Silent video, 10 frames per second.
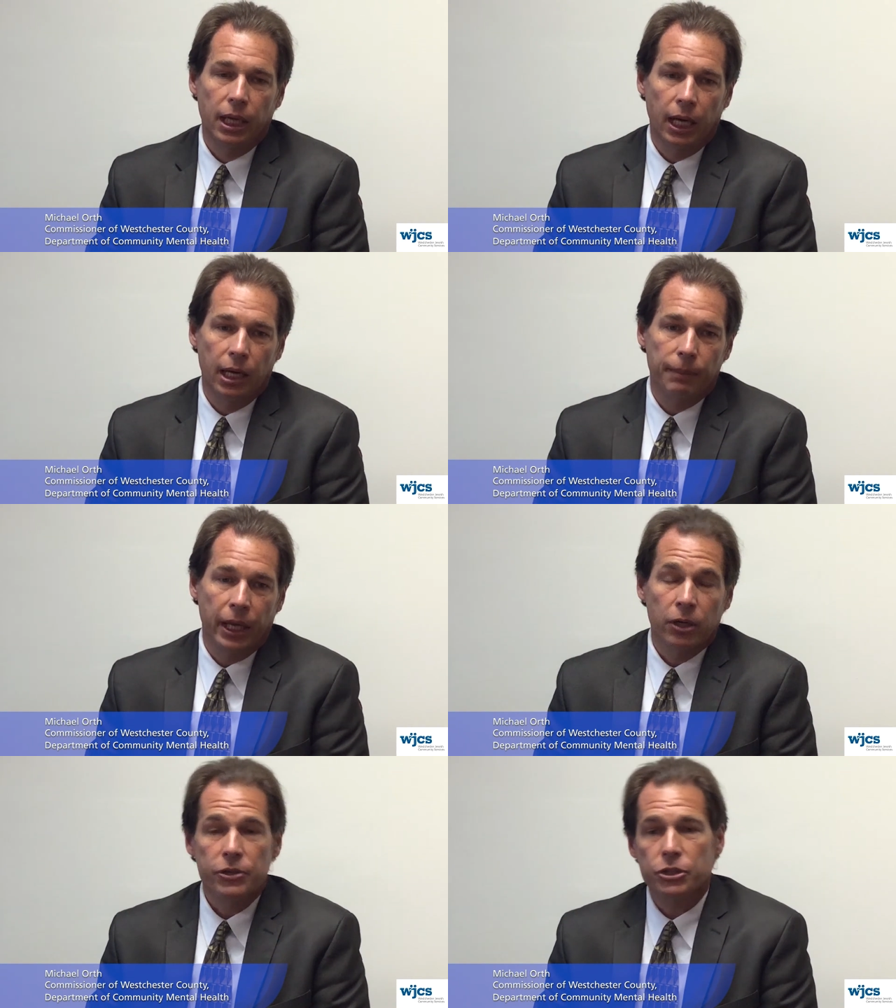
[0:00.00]

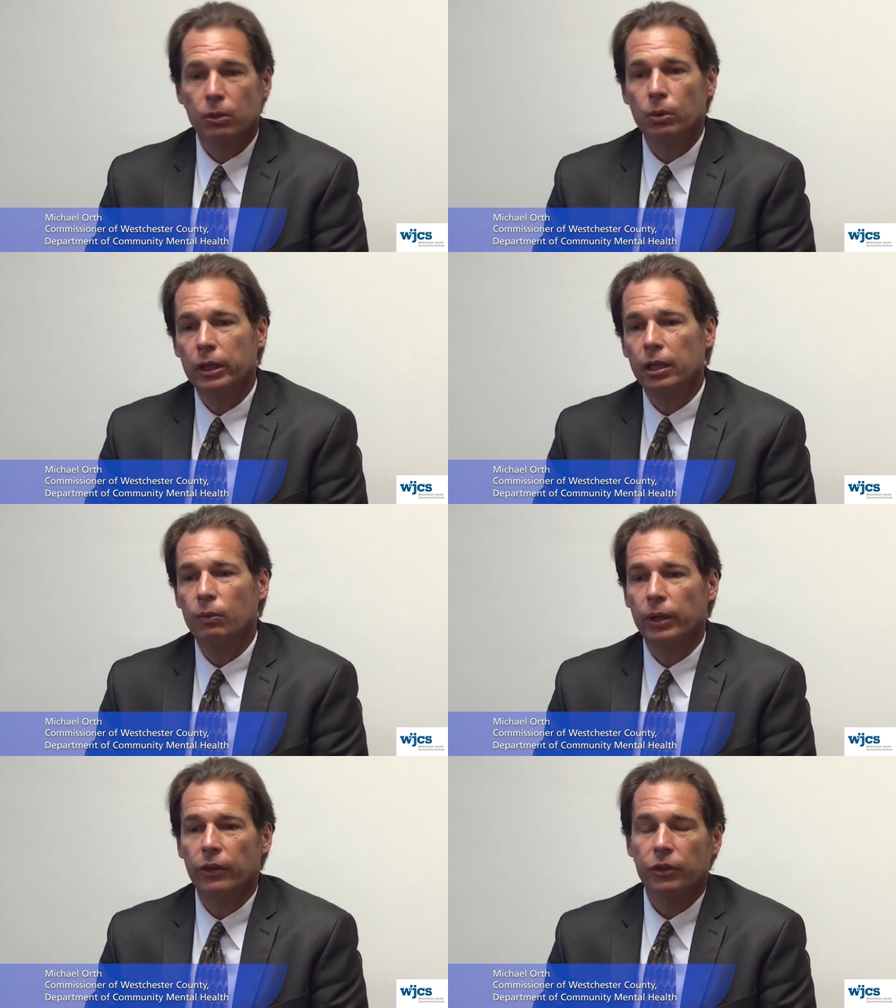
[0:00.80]
And also working
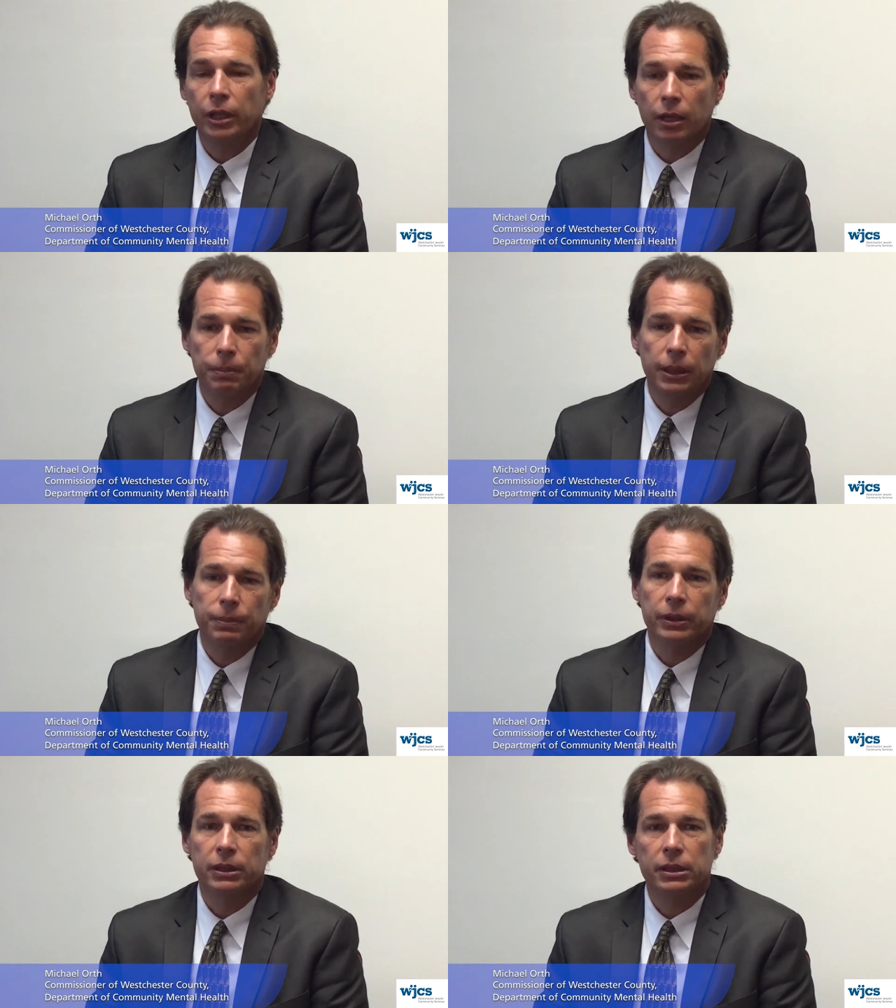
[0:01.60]
with young
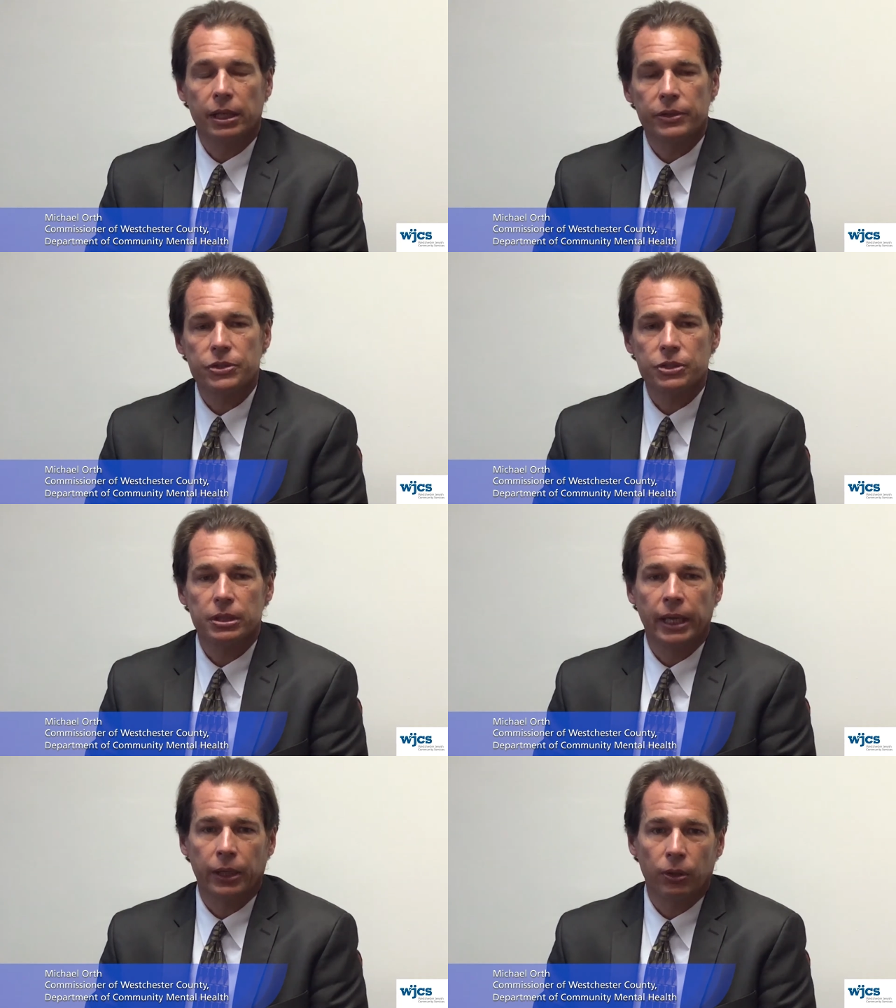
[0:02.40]
people and adults,
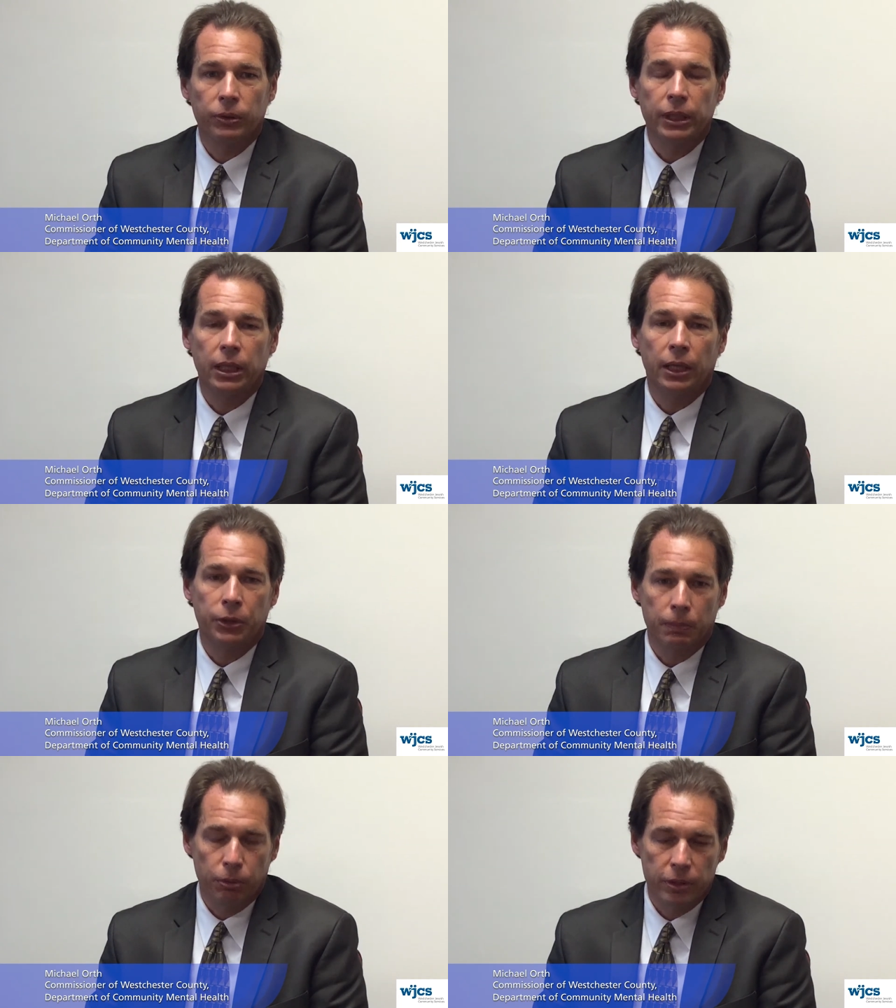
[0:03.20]
not only in
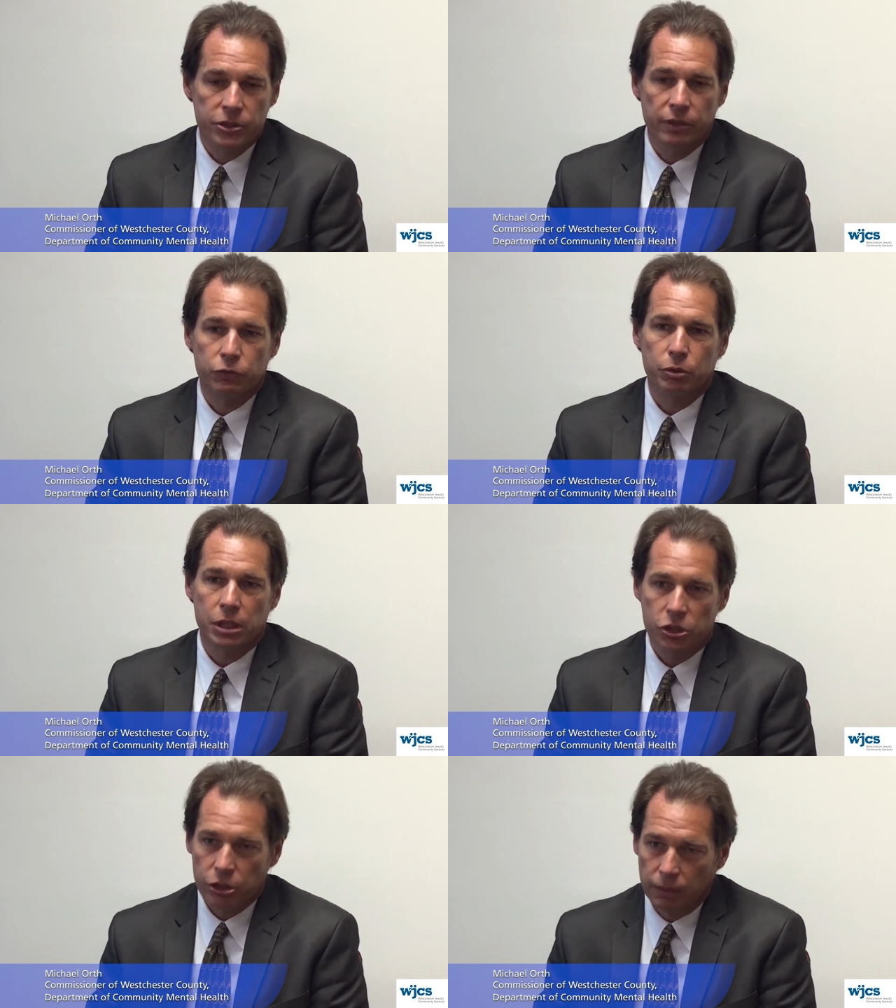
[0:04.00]
the importance of
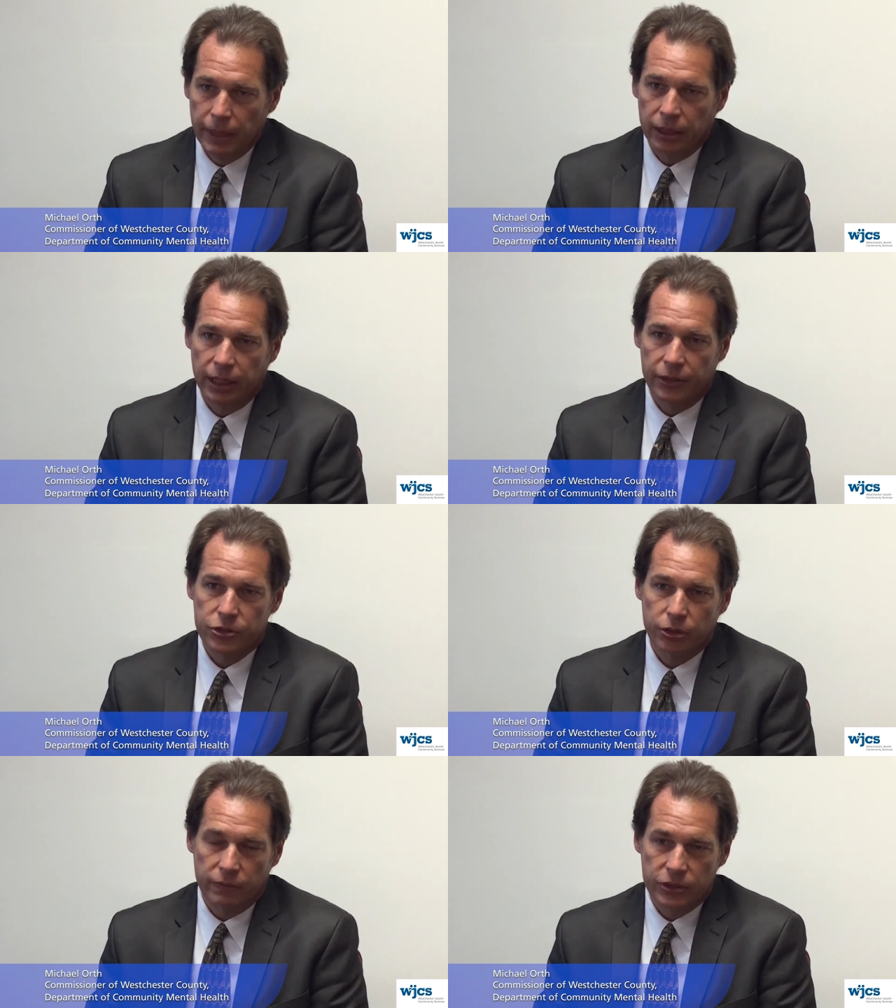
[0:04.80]
traditional mental health
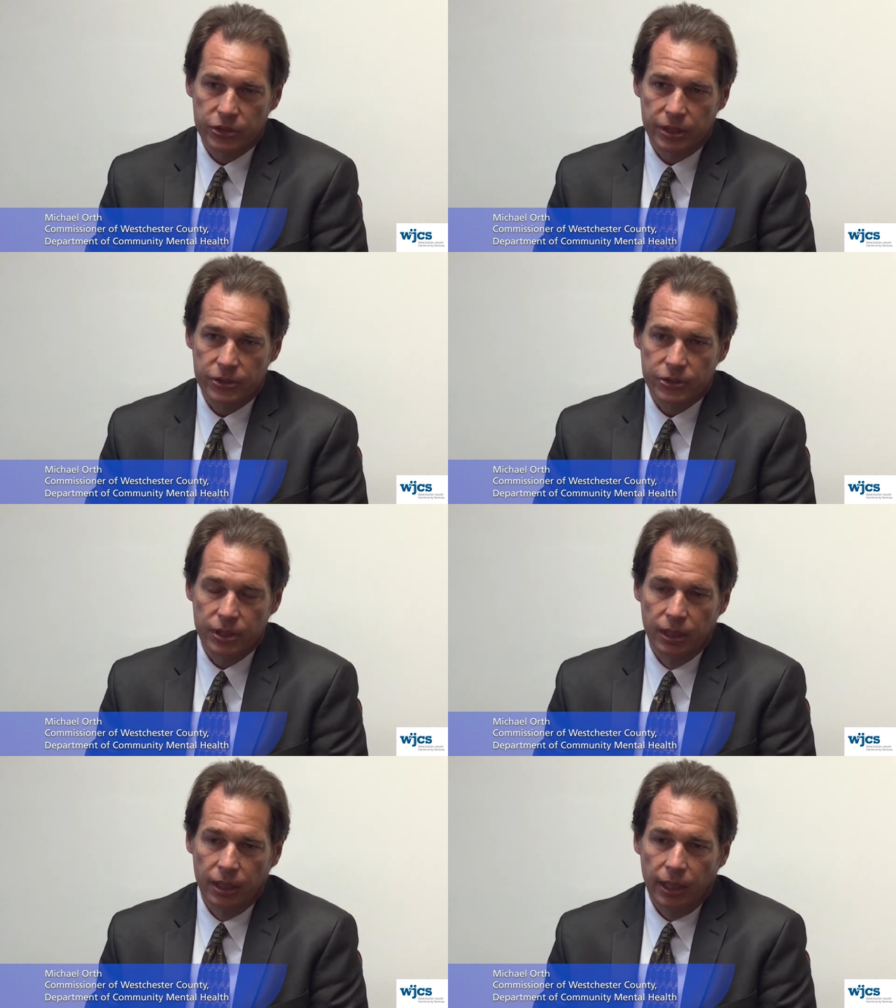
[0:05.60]
services